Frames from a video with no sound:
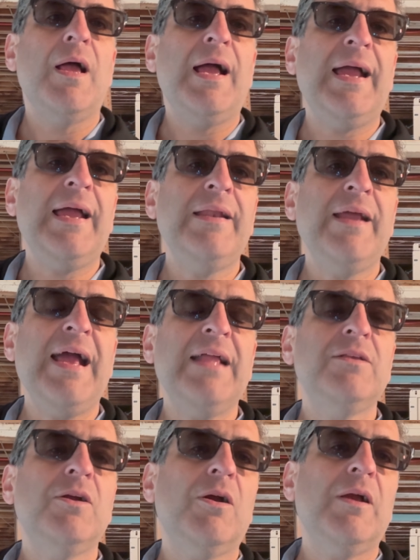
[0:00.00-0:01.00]
And
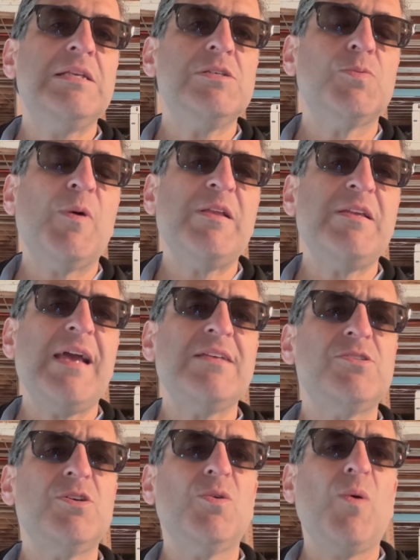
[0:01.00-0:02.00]
Edgar, I just wanted to
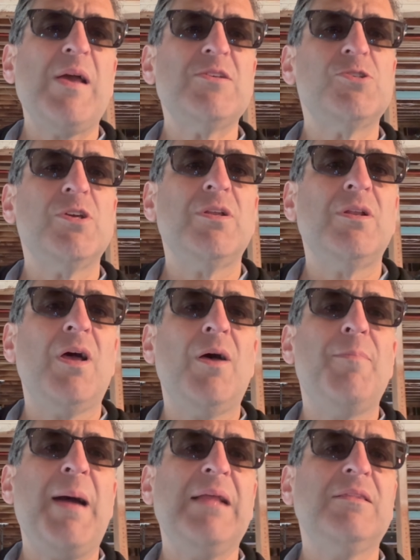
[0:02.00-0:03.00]
ask you a question
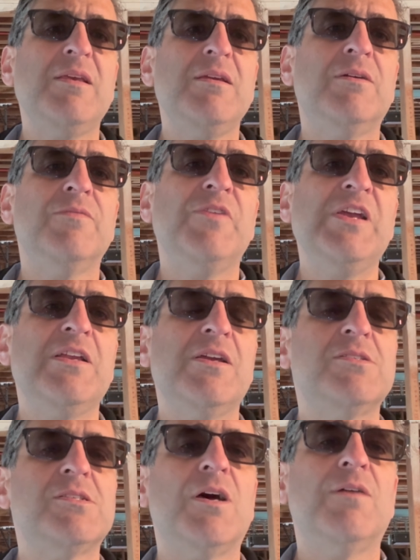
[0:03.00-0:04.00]
about the
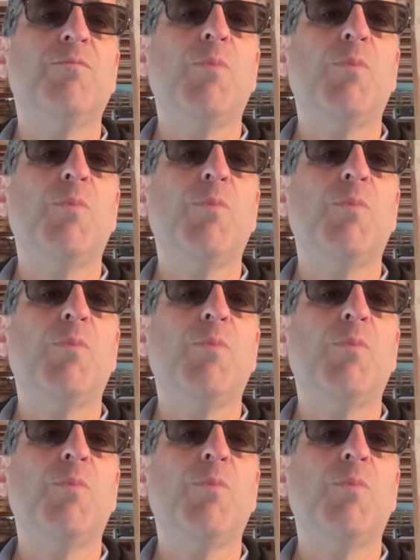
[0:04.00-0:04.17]
convenience of